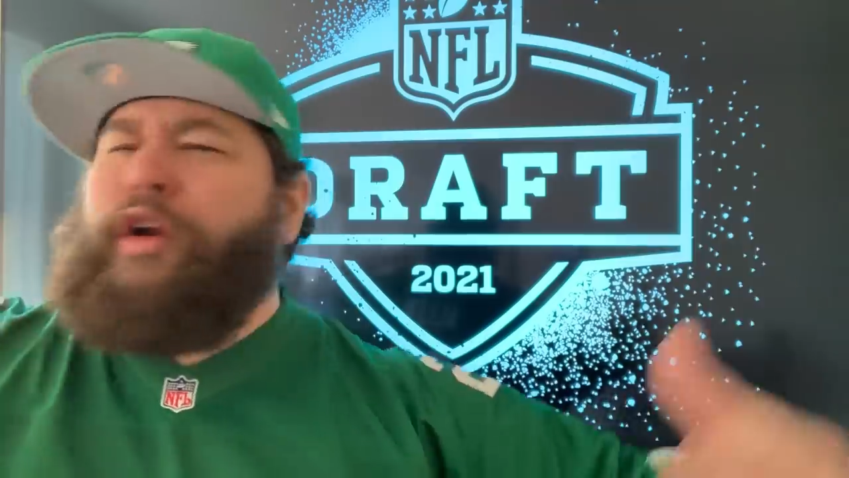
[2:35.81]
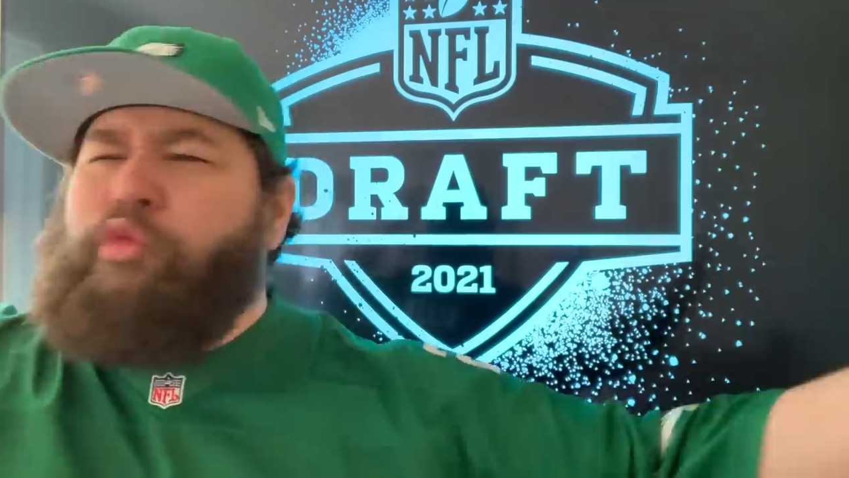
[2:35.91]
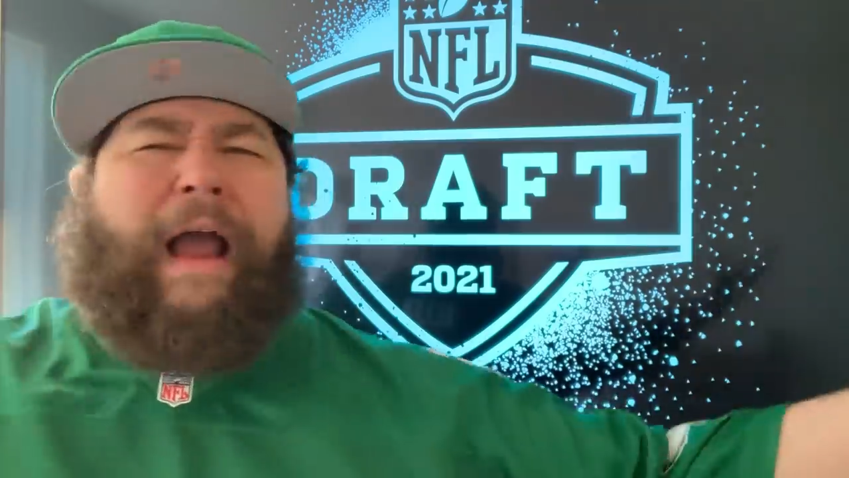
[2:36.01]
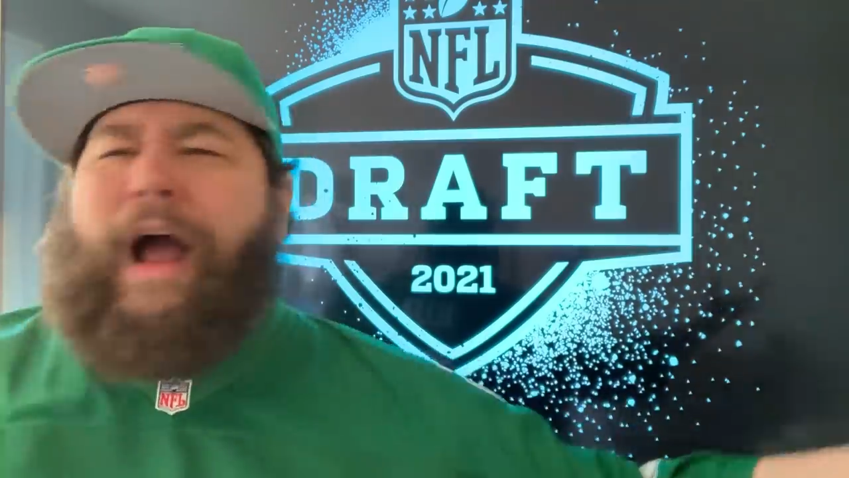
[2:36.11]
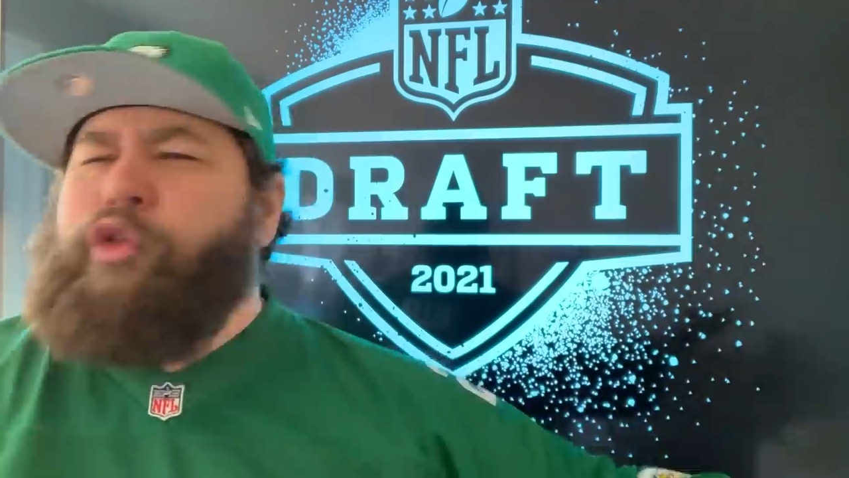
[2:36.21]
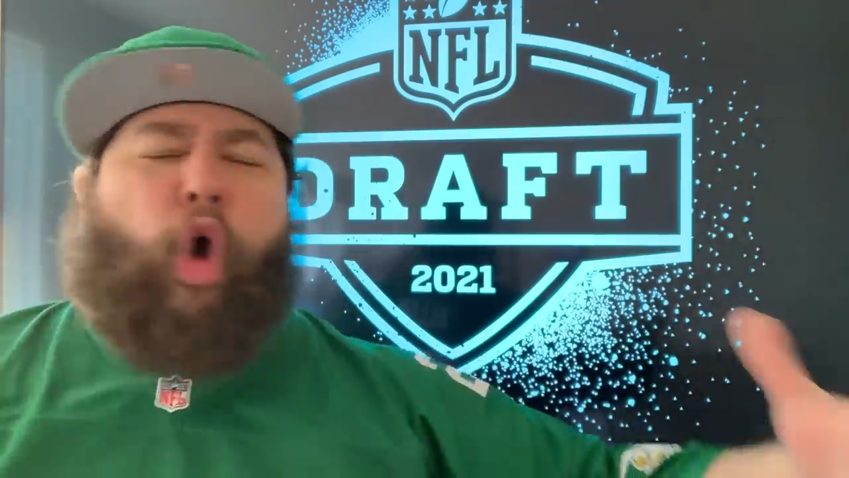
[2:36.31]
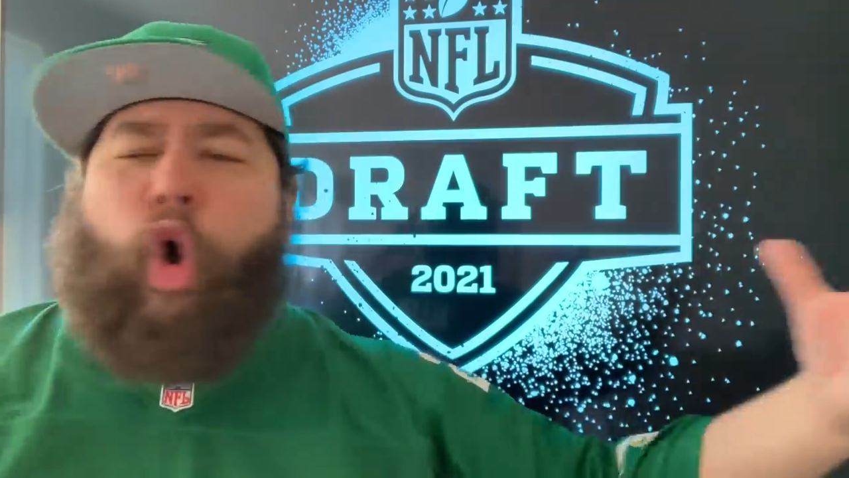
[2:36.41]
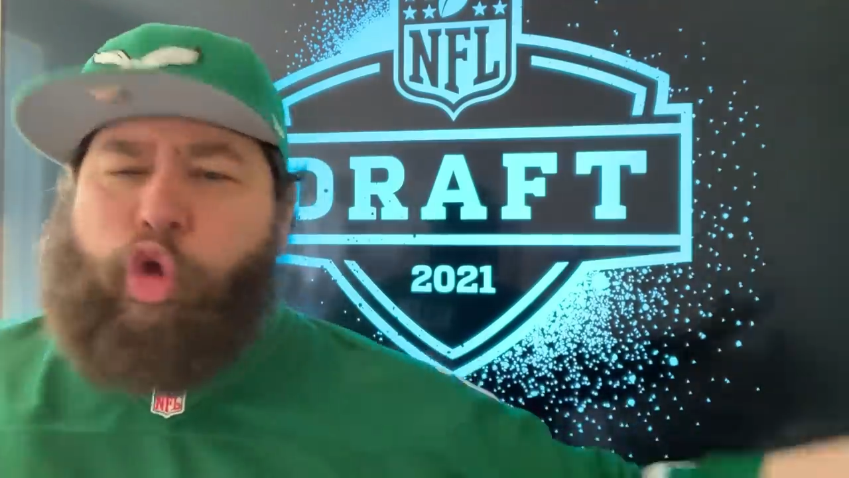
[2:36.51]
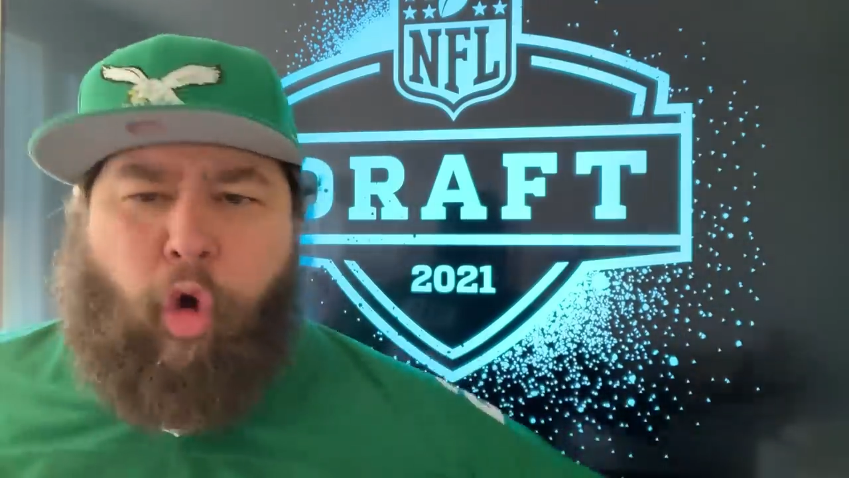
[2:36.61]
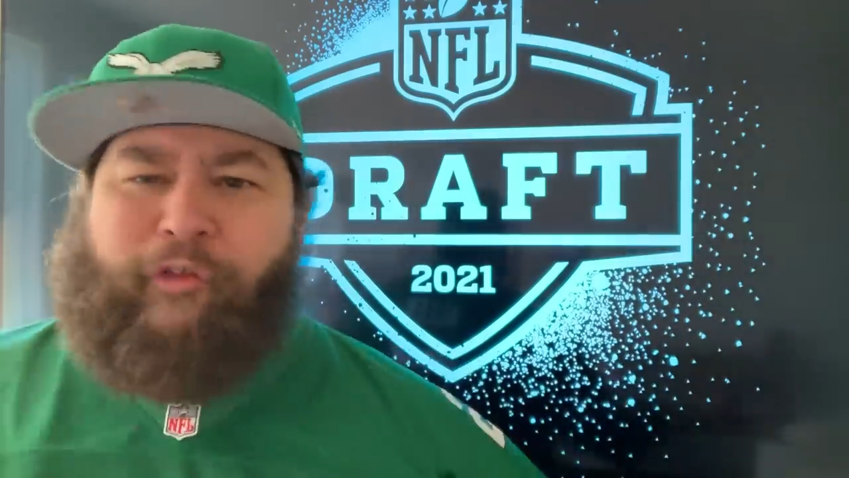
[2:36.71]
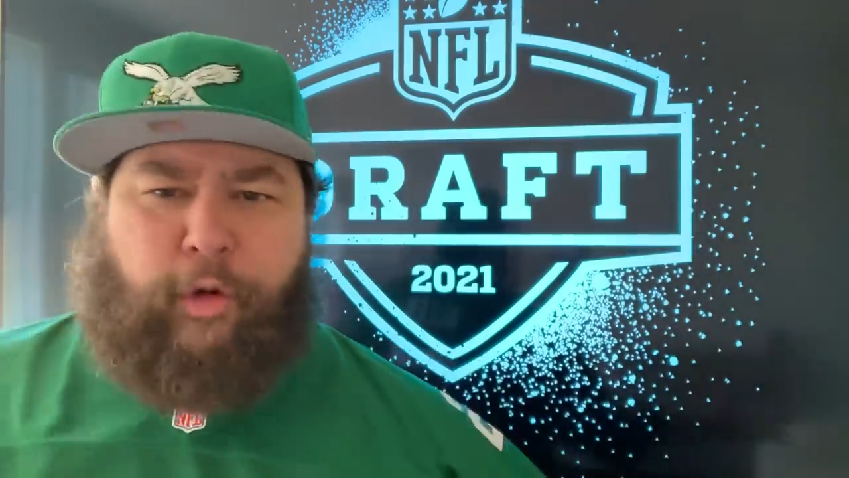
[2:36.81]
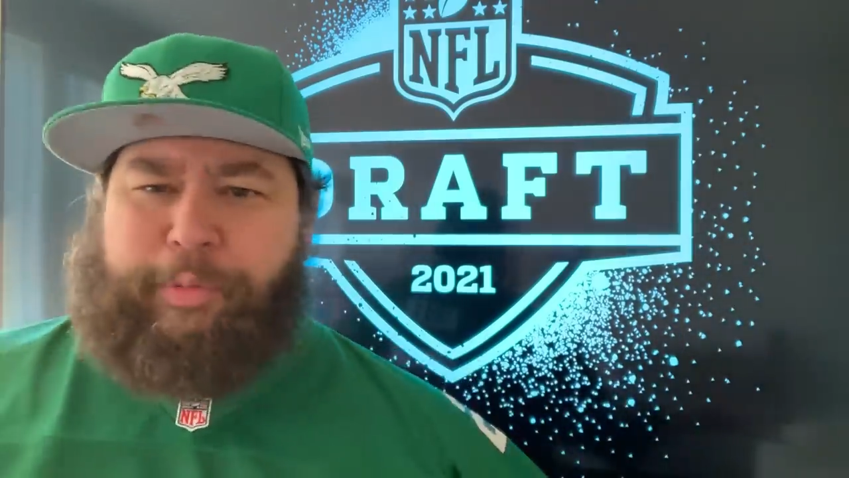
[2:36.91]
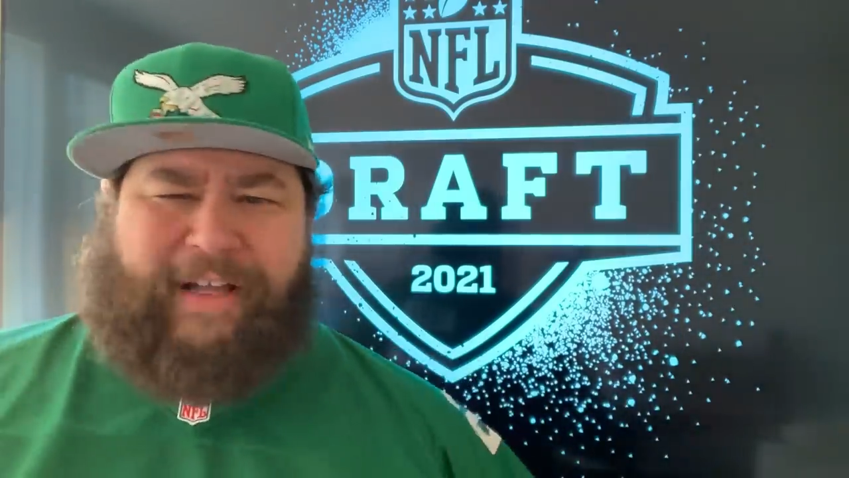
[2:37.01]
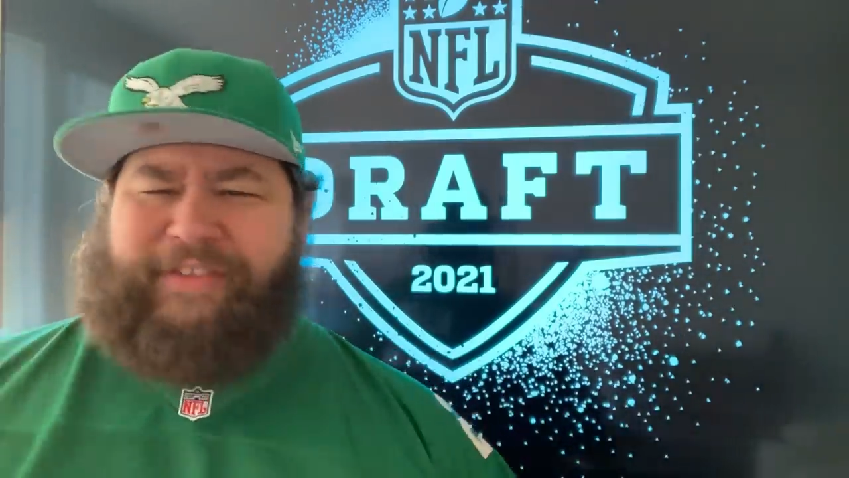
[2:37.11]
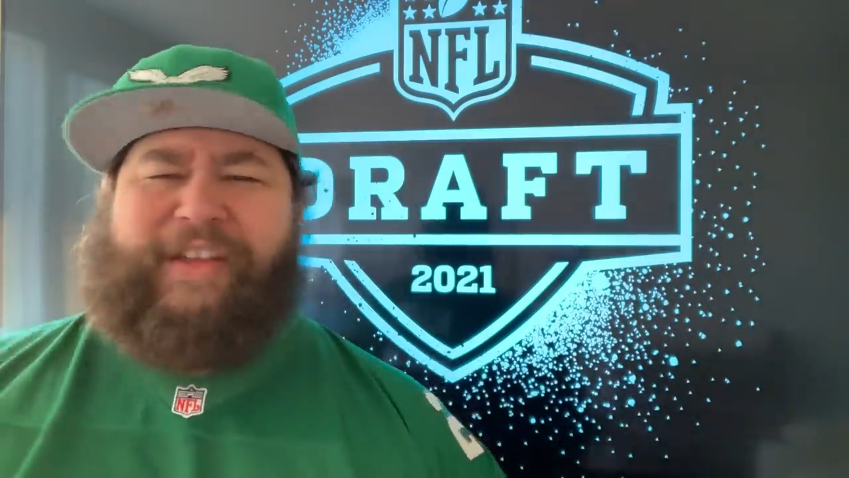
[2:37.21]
around all over the place.